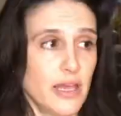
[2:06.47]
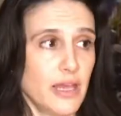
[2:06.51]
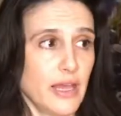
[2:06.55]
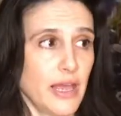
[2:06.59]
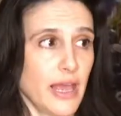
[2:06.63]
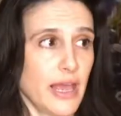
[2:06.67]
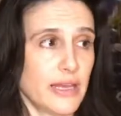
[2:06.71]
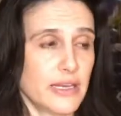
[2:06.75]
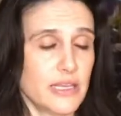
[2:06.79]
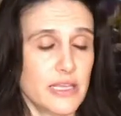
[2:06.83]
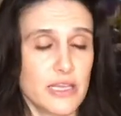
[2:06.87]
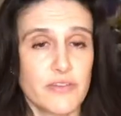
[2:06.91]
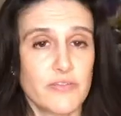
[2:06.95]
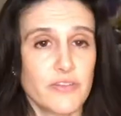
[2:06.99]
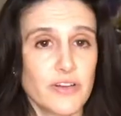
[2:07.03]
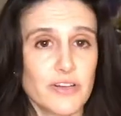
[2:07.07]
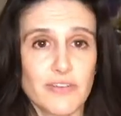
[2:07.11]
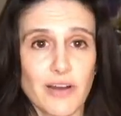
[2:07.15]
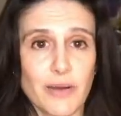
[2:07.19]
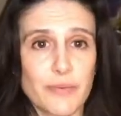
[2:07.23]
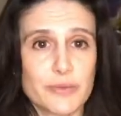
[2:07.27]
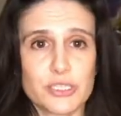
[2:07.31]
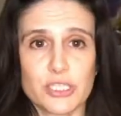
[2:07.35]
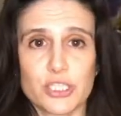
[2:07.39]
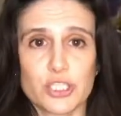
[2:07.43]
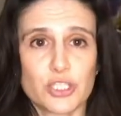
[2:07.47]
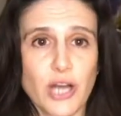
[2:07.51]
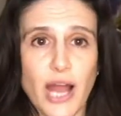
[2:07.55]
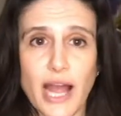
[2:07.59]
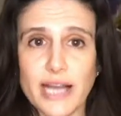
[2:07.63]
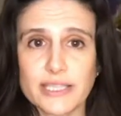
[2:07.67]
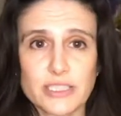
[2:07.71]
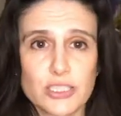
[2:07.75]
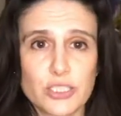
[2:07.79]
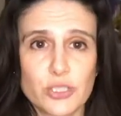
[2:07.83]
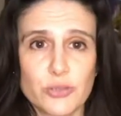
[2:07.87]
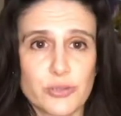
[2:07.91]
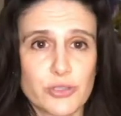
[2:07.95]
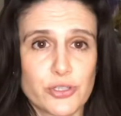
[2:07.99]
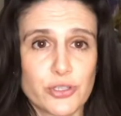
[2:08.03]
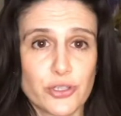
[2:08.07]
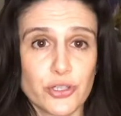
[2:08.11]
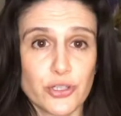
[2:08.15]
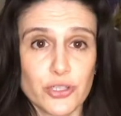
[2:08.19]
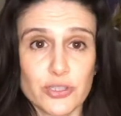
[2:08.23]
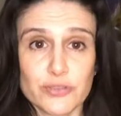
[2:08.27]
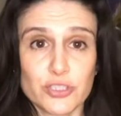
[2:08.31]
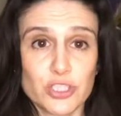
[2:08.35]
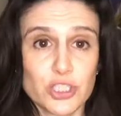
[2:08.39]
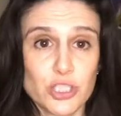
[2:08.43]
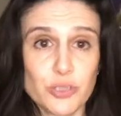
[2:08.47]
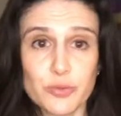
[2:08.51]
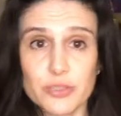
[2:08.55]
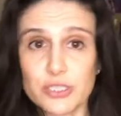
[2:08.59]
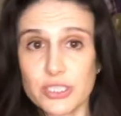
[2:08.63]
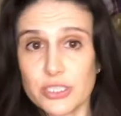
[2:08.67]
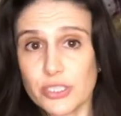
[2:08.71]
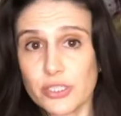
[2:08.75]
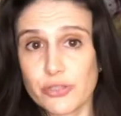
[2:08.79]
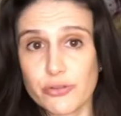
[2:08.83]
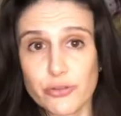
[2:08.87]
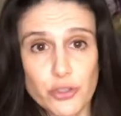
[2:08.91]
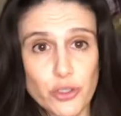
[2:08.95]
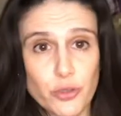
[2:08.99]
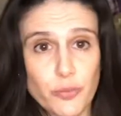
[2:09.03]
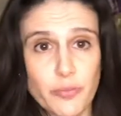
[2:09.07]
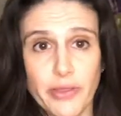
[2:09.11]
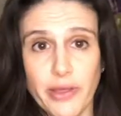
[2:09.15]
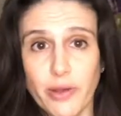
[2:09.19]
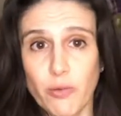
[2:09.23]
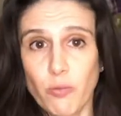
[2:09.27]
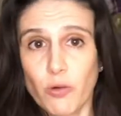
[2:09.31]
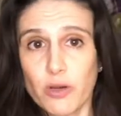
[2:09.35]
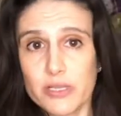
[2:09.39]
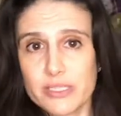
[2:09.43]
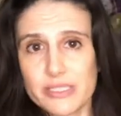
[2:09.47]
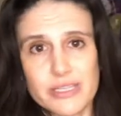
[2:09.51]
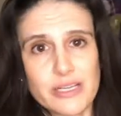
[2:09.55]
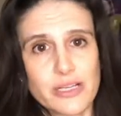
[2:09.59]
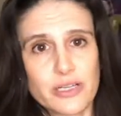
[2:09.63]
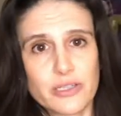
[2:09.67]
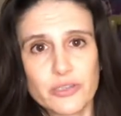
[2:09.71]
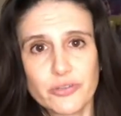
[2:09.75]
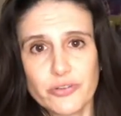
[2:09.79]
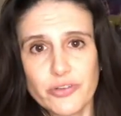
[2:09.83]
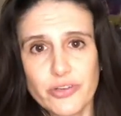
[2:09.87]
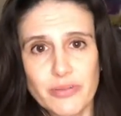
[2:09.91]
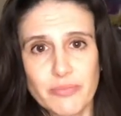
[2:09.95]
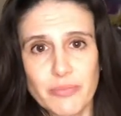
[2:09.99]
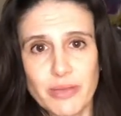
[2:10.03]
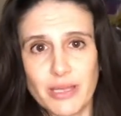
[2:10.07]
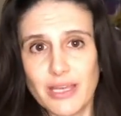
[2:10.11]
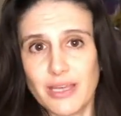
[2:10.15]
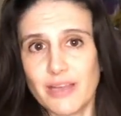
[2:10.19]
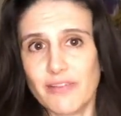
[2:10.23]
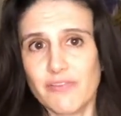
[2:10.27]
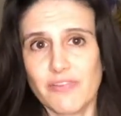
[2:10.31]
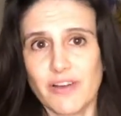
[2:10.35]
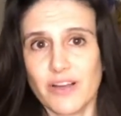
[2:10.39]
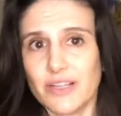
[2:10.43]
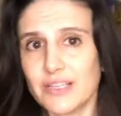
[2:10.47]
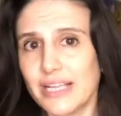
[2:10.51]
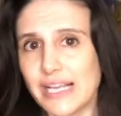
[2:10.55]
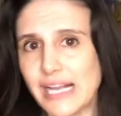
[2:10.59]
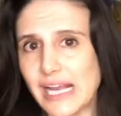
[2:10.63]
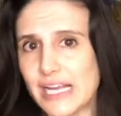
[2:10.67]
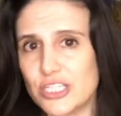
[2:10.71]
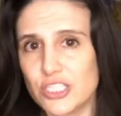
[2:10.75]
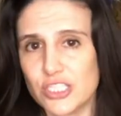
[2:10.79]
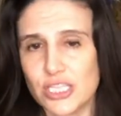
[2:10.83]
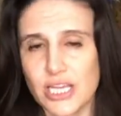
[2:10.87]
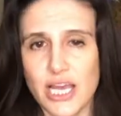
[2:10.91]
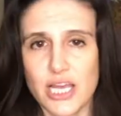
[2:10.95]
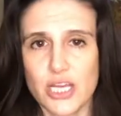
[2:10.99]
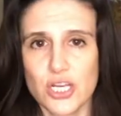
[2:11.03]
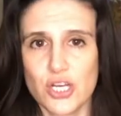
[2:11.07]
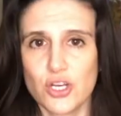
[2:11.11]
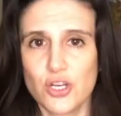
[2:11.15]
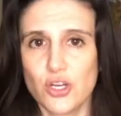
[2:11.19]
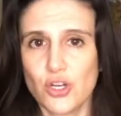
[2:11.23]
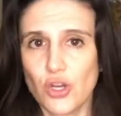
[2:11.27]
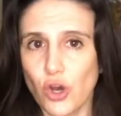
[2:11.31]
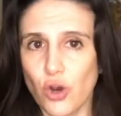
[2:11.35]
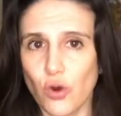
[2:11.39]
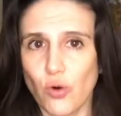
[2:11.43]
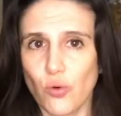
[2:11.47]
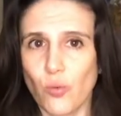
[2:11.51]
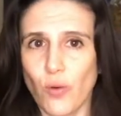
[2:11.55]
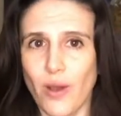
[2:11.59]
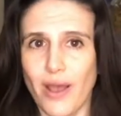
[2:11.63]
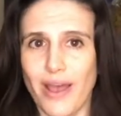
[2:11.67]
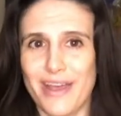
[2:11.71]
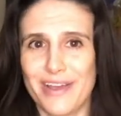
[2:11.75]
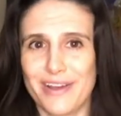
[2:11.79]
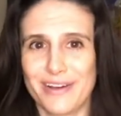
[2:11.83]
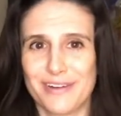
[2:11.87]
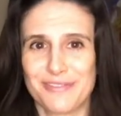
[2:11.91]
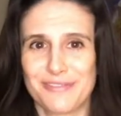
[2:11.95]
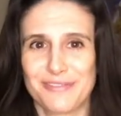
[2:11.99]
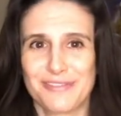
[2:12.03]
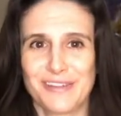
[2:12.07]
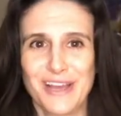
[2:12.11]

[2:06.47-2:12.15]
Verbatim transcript: And even if I was attracted to a girl, if she was in a group that wasn't including me, it felt like I just had no way